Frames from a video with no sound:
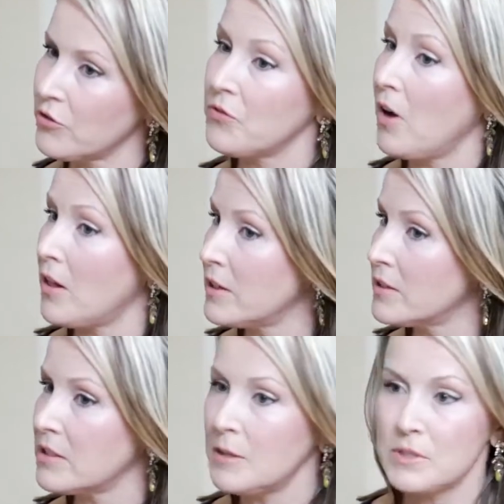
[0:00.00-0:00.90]
Falling
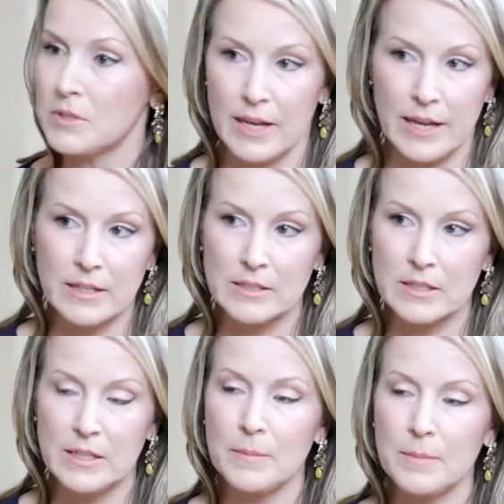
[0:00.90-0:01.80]
asleep, staying
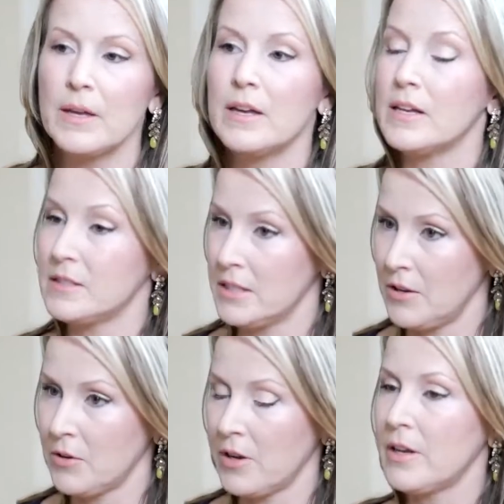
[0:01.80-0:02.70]
asleep, et
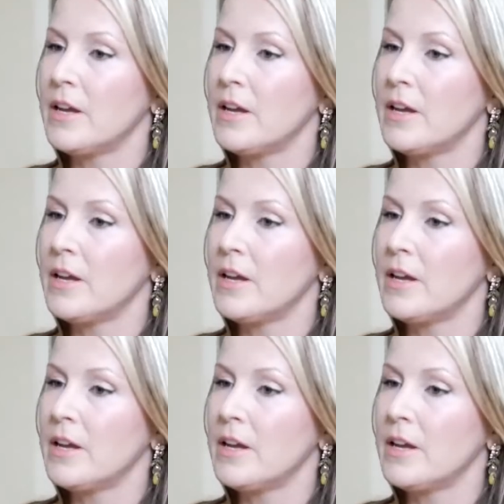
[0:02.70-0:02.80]
cetera.